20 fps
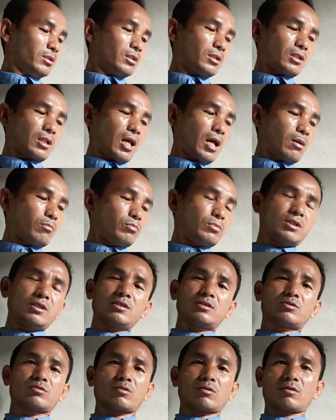Love
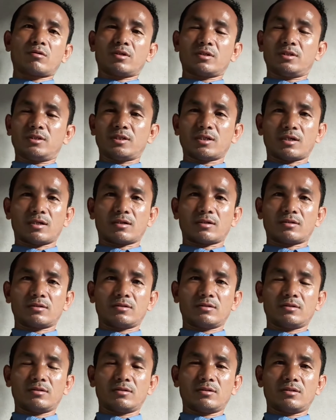is always there.
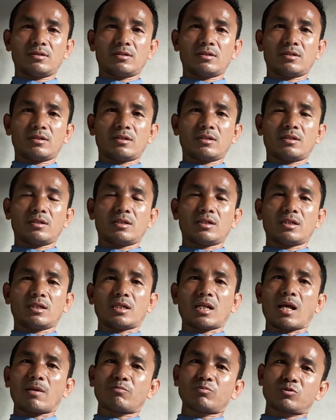
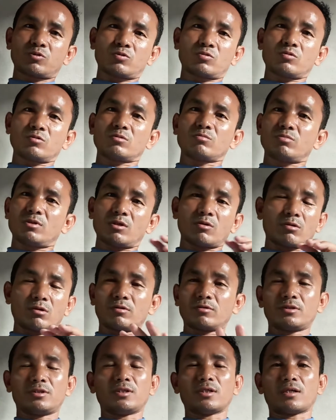Love should be
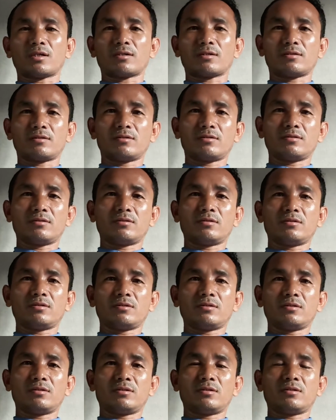always there.
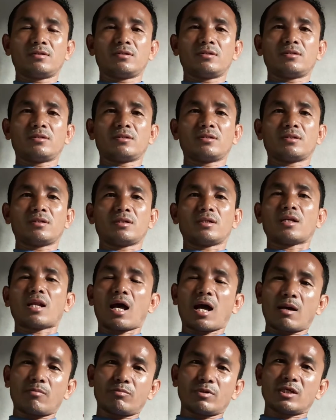
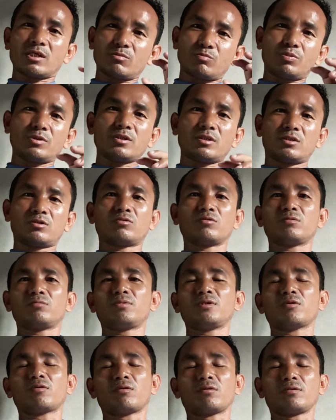Love and peace should
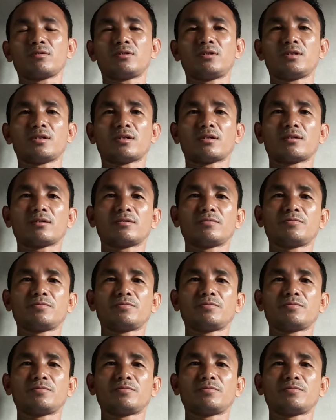be always there.